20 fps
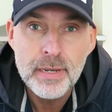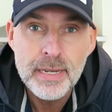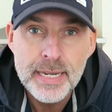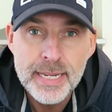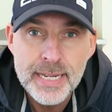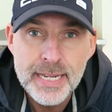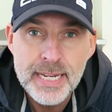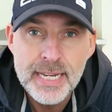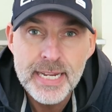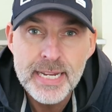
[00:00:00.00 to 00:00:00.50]

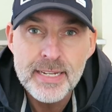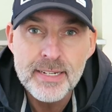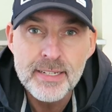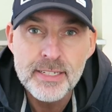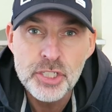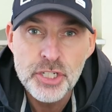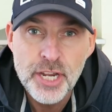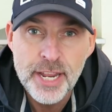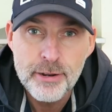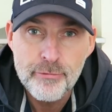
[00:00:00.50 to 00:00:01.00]

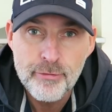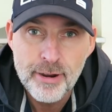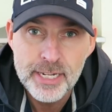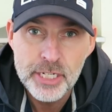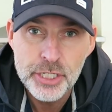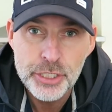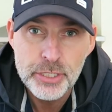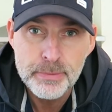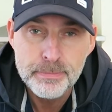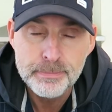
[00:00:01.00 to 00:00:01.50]
lead
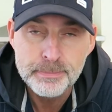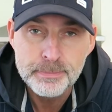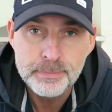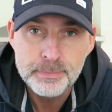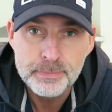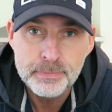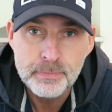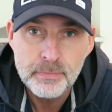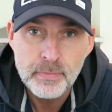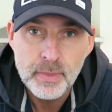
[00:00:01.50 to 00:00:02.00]
generation,
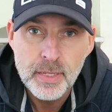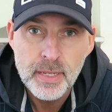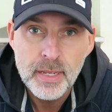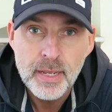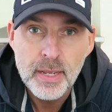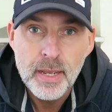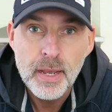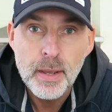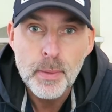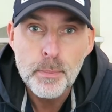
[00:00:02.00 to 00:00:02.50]

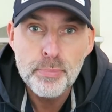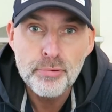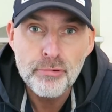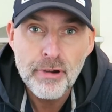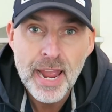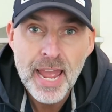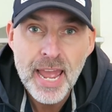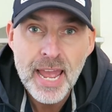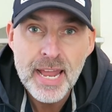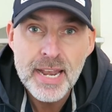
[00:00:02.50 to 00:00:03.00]

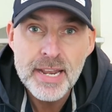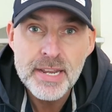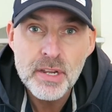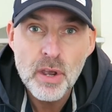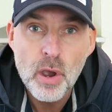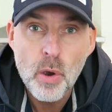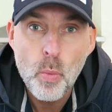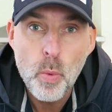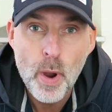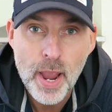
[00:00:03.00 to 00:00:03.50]
brand
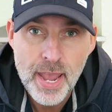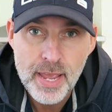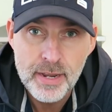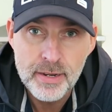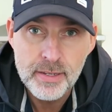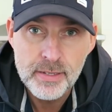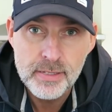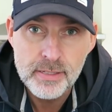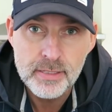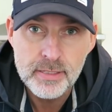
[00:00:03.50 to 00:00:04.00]

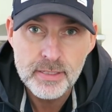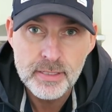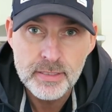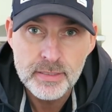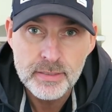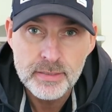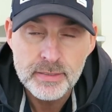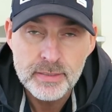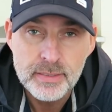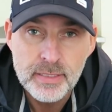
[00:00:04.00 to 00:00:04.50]

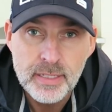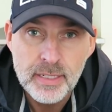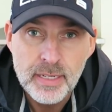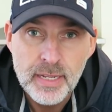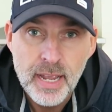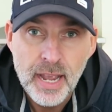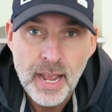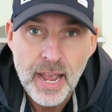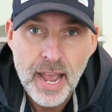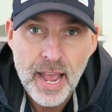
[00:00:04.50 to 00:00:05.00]
awareness,
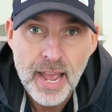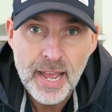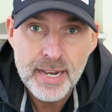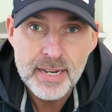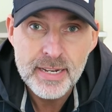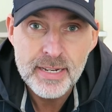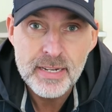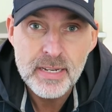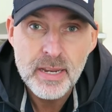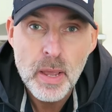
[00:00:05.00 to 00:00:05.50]

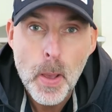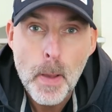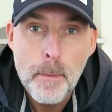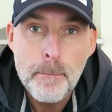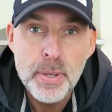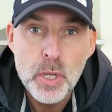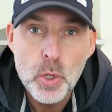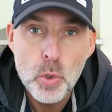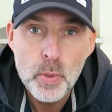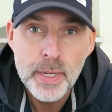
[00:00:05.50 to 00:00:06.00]
and
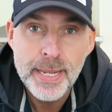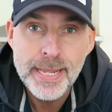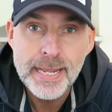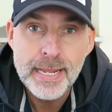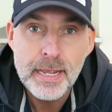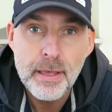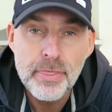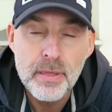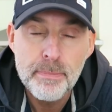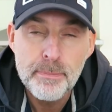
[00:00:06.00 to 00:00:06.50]

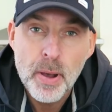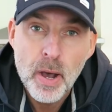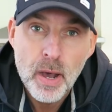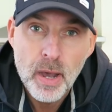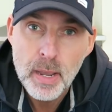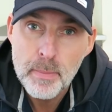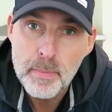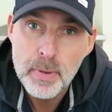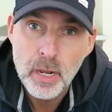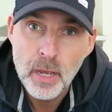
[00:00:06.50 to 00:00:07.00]
building the
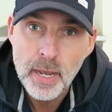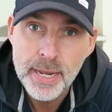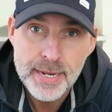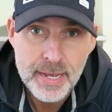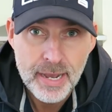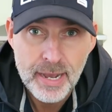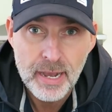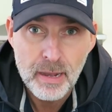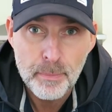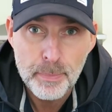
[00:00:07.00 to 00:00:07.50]
pipeline
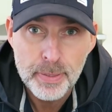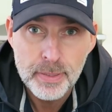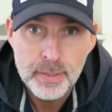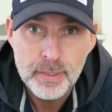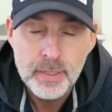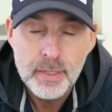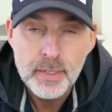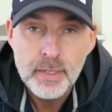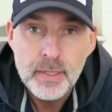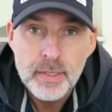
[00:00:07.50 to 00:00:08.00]
up.
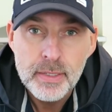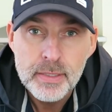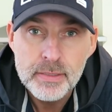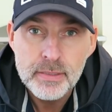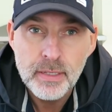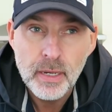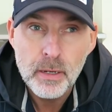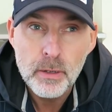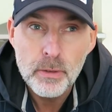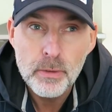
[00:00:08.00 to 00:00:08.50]

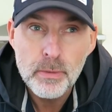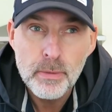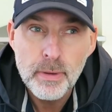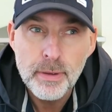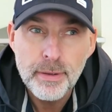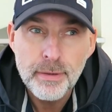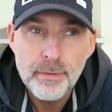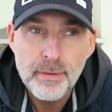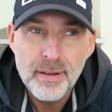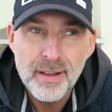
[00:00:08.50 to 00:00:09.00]
So
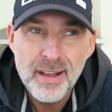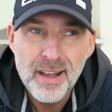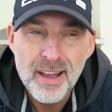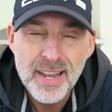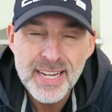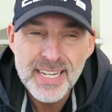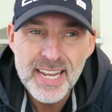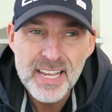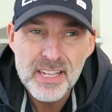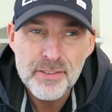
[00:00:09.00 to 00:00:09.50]

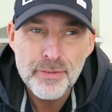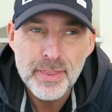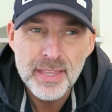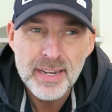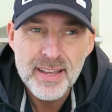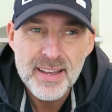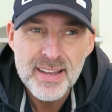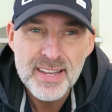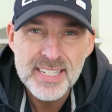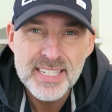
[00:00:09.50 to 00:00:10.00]
I guess for the
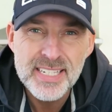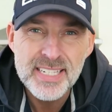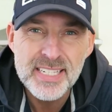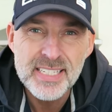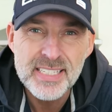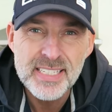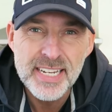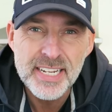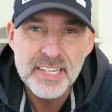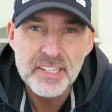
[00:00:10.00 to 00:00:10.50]
last
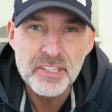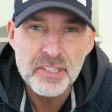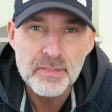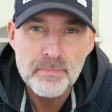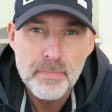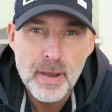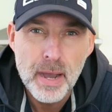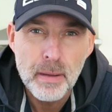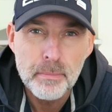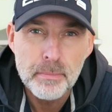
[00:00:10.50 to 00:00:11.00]
6
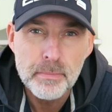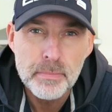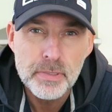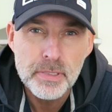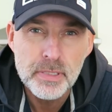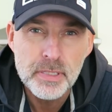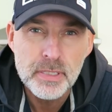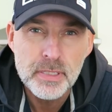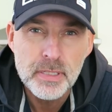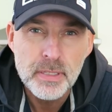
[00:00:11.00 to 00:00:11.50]

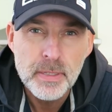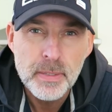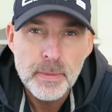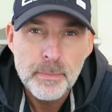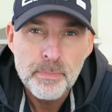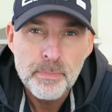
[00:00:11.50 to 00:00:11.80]
months,